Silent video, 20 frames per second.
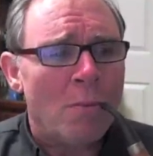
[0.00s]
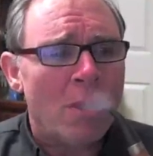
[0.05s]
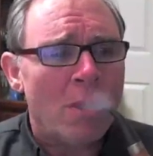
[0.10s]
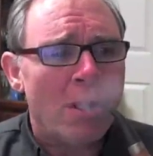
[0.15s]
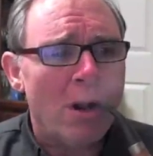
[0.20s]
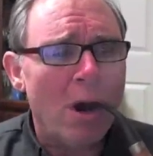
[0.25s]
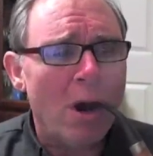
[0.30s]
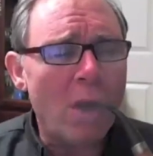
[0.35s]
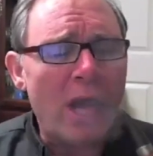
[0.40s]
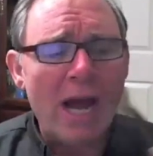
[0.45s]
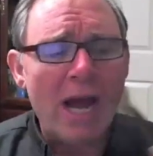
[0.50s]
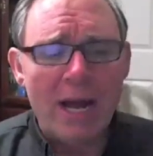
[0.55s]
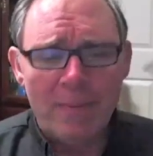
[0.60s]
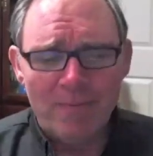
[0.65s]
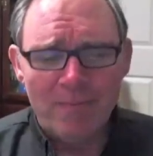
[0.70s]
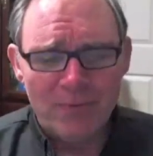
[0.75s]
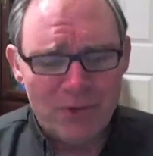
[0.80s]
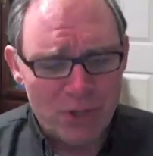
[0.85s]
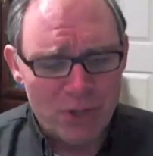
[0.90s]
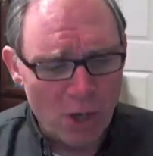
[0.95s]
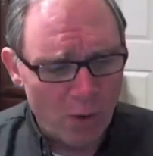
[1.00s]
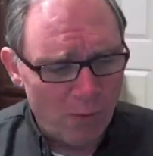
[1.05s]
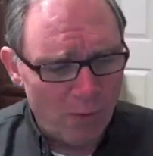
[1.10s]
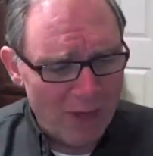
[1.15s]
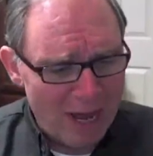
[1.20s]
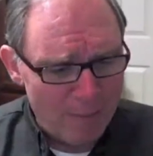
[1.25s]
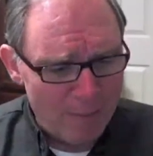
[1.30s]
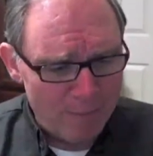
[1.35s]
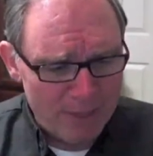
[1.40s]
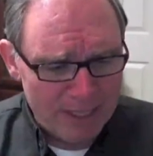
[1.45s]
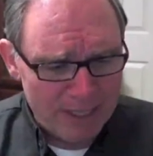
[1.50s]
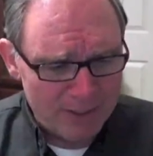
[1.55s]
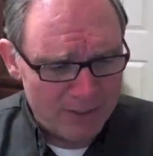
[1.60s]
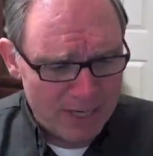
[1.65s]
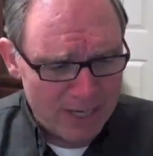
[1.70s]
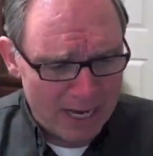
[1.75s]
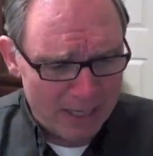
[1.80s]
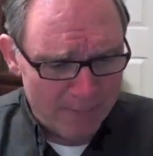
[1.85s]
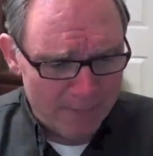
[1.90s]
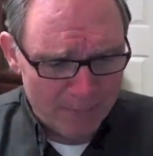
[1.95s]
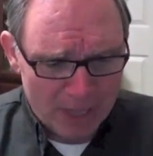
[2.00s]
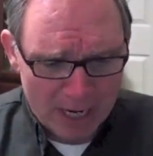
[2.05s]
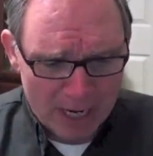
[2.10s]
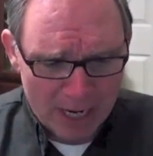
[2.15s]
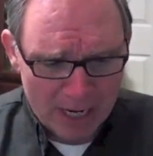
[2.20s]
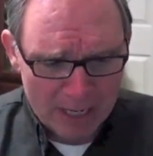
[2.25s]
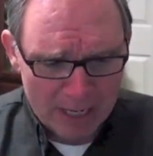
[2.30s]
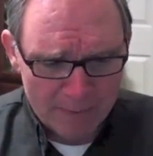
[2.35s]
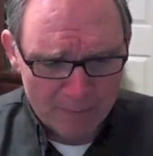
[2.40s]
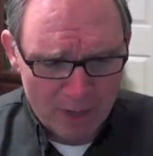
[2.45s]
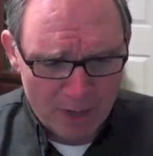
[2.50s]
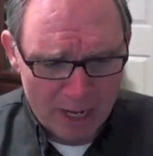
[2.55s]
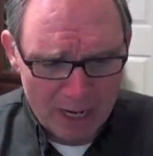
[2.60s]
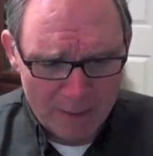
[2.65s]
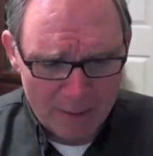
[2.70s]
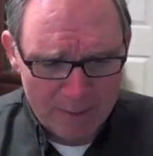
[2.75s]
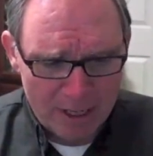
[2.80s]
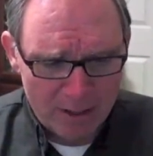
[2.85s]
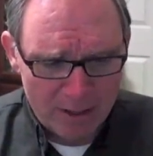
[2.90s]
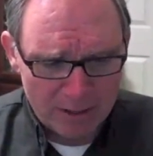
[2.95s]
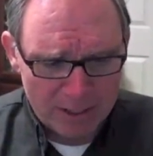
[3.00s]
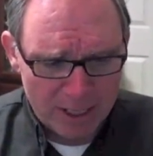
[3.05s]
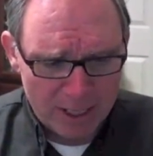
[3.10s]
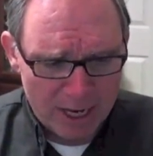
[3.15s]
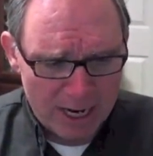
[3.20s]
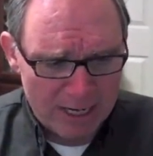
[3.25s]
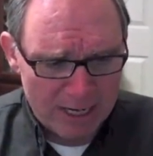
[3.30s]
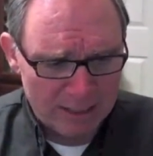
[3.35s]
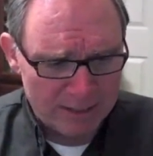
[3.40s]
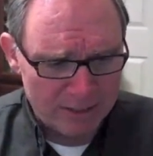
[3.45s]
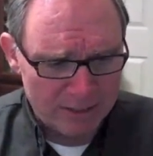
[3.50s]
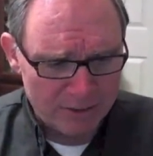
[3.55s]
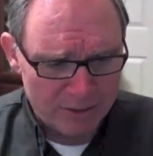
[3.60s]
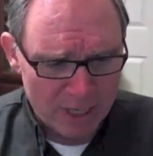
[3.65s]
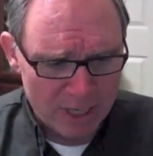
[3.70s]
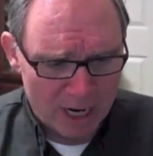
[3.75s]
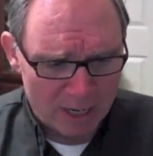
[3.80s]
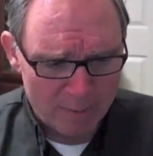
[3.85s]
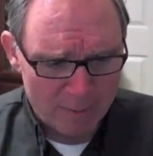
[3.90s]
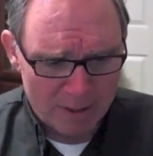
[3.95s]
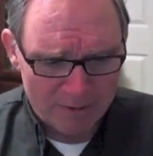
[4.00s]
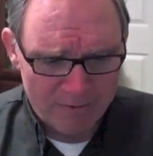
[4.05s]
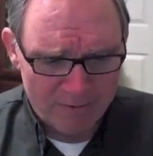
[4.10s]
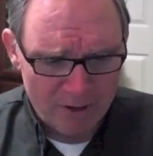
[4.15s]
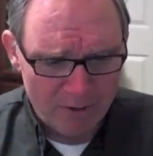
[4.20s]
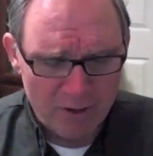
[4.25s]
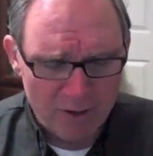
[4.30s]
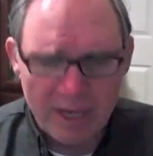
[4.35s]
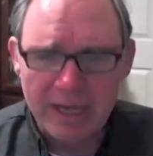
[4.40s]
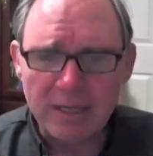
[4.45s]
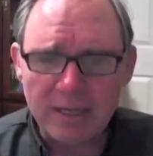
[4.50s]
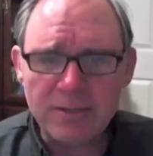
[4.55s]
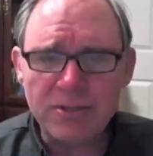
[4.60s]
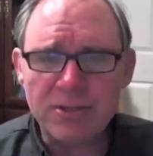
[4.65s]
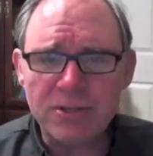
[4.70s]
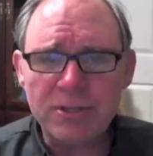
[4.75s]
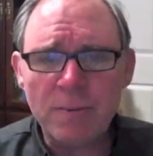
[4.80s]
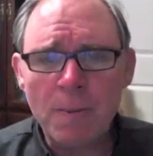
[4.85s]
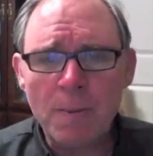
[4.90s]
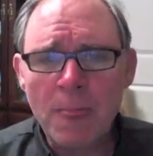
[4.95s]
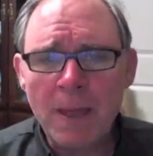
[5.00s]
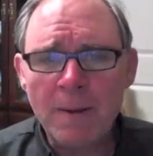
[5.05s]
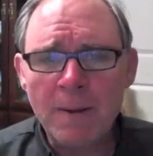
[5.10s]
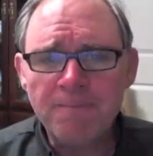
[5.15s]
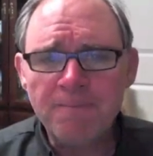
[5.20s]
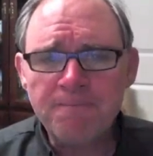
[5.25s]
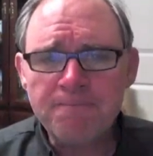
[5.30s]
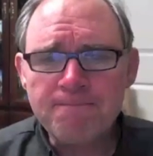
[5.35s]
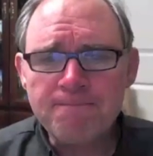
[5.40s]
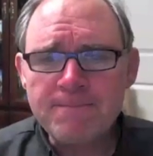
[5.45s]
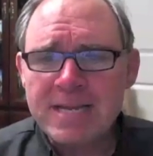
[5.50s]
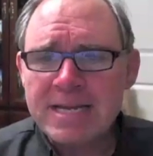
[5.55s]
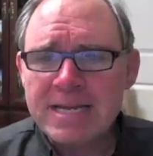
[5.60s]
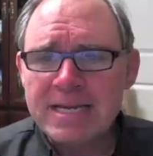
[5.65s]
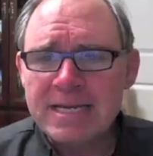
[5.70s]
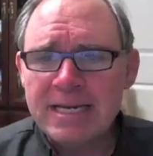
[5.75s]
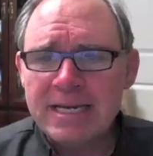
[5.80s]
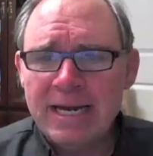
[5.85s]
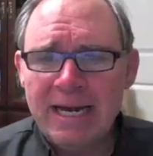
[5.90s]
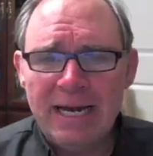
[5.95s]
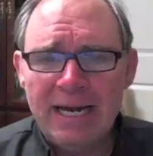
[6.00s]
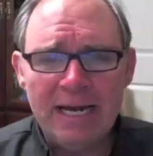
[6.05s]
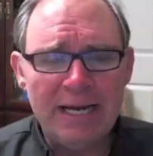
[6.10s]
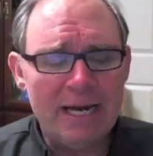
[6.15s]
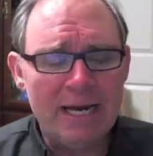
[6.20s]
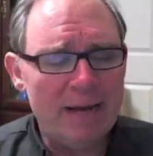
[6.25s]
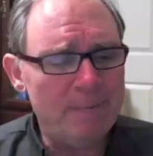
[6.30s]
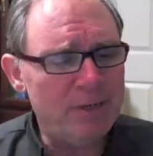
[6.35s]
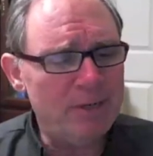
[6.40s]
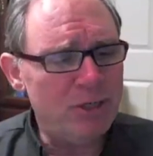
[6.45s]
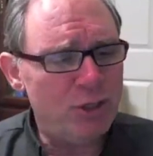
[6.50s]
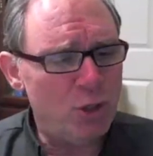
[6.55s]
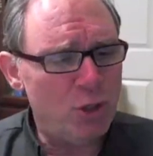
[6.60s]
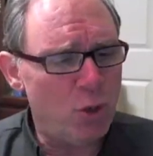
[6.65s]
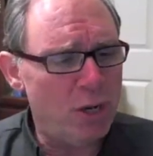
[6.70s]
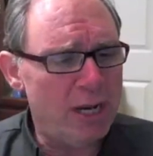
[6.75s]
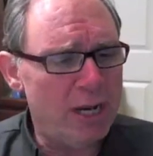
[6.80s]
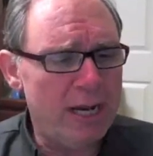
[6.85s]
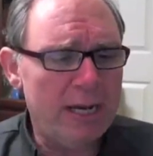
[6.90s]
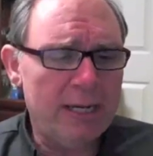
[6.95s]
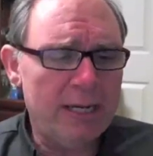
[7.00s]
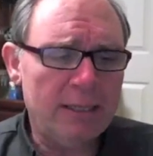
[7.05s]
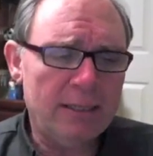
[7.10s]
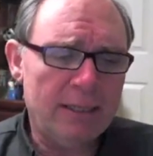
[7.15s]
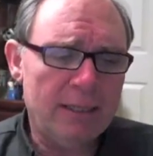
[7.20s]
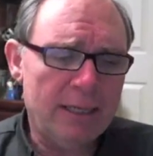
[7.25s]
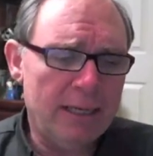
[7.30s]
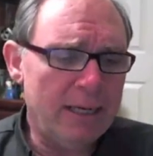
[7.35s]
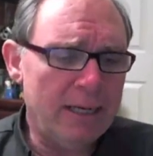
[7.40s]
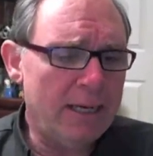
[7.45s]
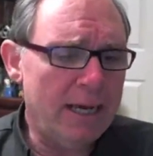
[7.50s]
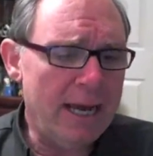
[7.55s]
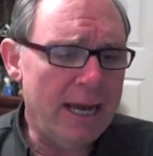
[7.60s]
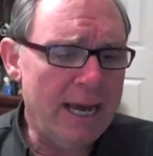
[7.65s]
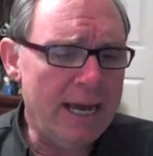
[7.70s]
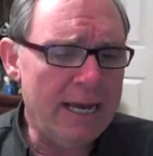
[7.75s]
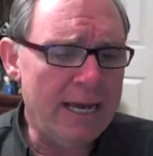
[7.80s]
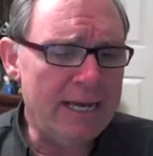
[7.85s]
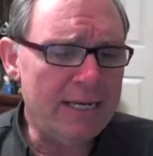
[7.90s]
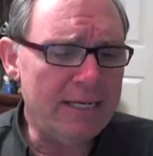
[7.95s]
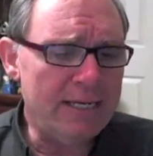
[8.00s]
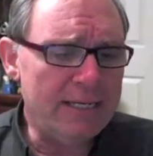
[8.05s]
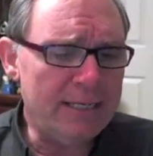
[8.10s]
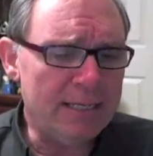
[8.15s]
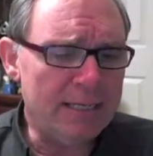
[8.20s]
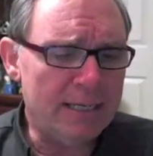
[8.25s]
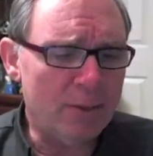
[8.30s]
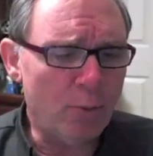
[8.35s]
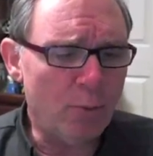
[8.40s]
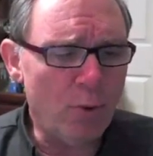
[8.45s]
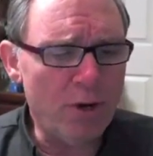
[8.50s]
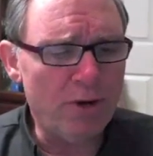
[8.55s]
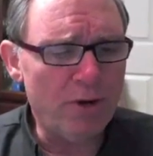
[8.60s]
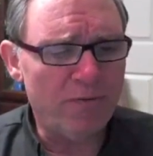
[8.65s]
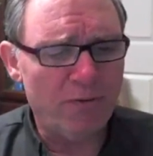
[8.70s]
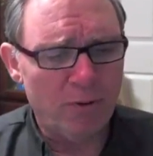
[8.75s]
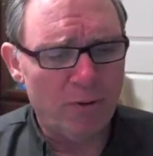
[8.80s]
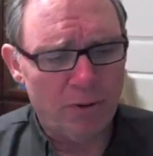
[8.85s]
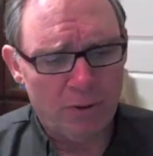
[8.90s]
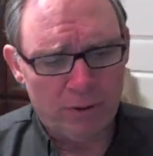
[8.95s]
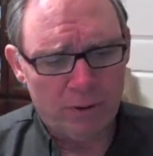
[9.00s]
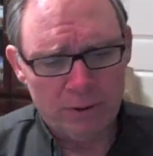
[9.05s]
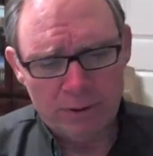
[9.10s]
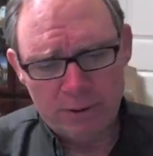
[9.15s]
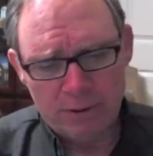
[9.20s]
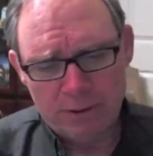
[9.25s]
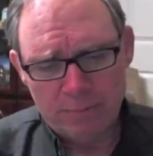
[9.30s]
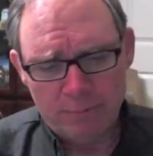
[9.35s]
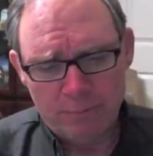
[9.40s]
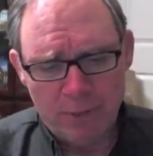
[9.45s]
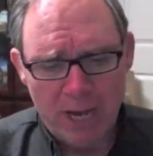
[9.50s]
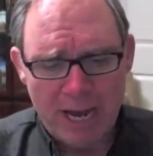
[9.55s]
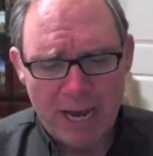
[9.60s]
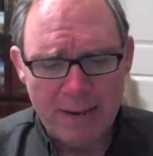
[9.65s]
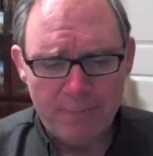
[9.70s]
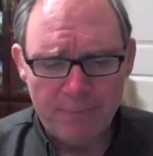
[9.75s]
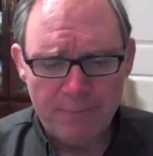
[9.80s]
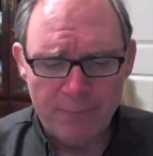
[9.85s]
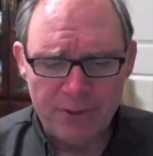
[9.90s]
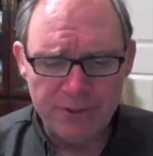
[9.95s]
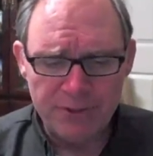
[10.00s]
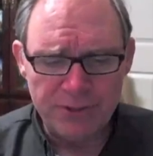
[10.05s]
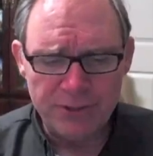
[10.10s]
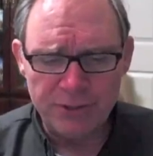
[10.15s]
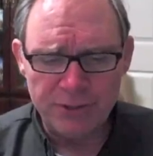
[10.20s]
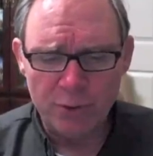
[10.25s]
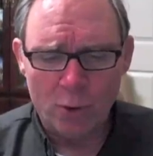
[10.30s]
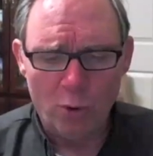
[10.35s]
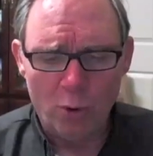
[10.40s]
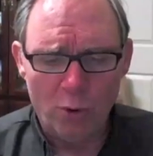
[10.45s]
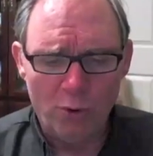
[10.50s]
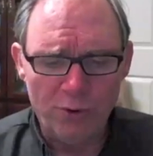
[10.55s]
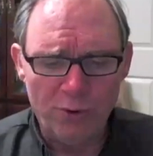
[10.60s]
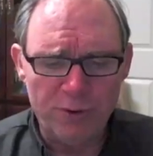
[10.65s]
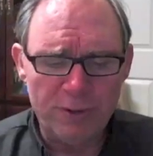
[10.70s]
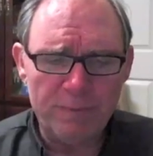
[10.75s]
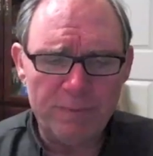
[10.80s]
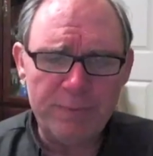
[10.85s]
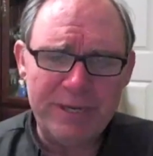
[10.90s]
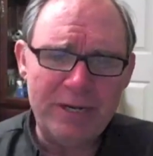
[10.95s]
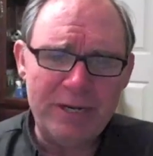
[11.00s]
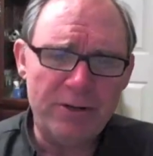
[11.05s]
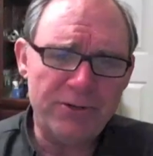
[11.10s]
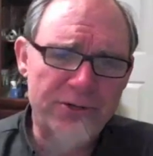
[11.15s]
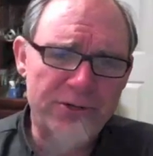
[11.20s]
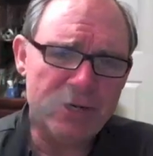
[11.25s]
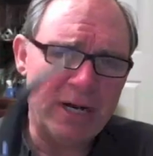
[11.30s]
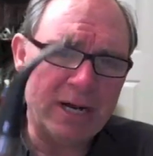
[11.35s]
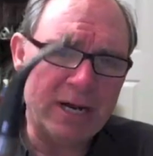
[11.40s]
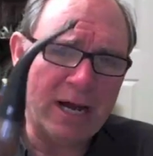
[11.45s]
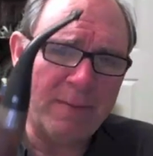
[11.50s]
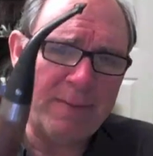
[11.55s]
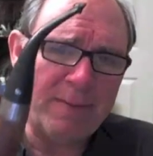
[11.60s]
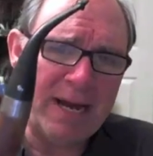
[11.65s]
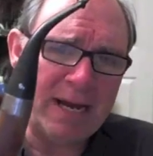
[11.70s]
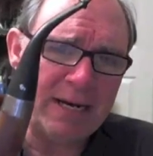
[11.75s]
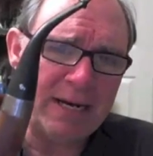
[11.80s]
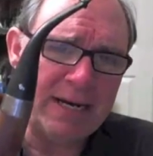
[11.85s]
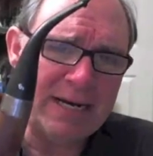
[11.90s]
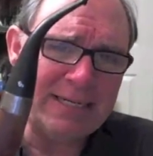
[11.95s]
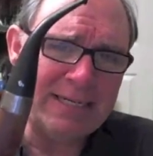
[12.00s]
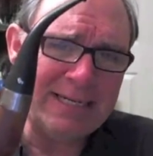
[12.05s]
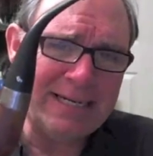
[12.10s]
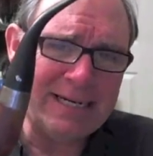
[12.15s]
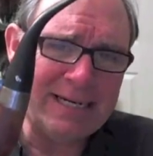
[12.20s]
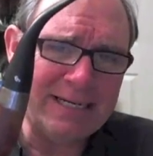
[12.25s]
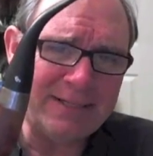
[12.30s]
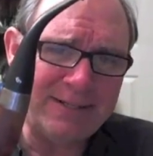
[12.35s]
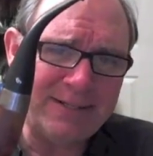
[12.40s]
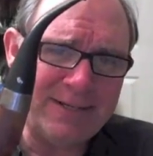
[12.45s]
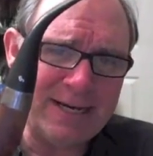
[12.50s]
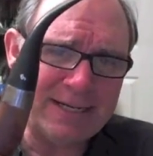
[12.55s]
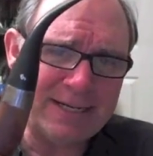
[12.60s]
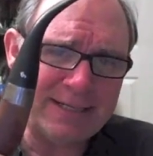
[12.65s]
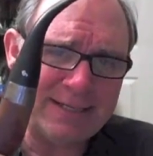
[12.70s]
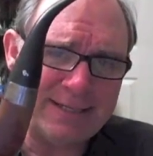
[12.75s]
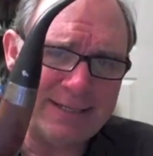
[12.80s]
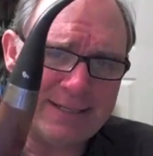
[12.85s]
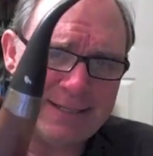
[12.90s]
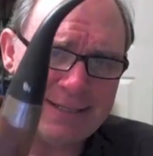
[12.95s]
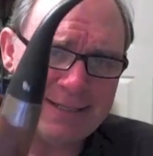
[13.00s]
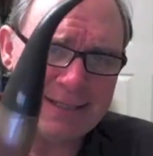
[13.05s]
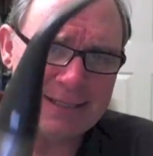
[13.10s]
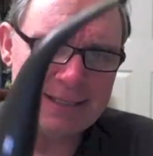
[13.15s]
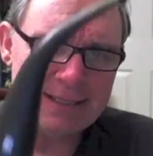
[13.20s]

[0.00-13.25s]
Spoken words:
Okay, so that being said, I'm here tonight to talk about a few things, and I'm enjoying a wonderful pipe. This is an old Peterson I got back in 1986.